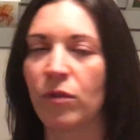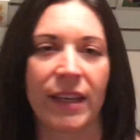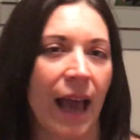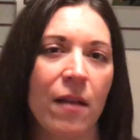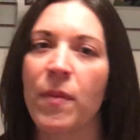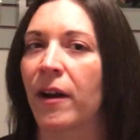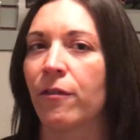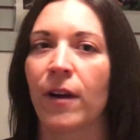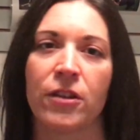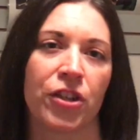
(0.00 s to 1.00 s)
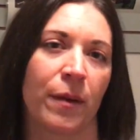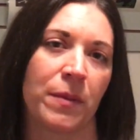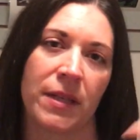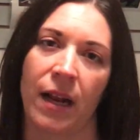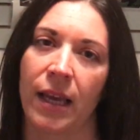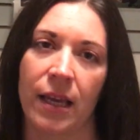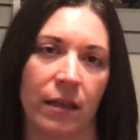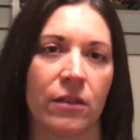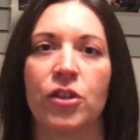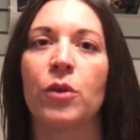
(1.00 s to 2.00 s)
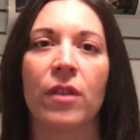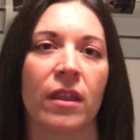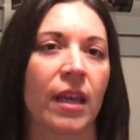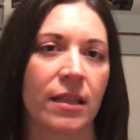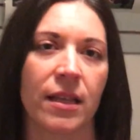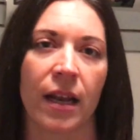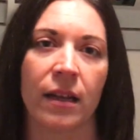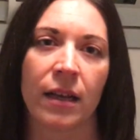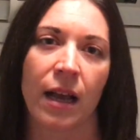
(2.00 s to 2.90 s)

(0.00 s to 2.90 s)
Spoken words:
get better friendships, and I can do the things that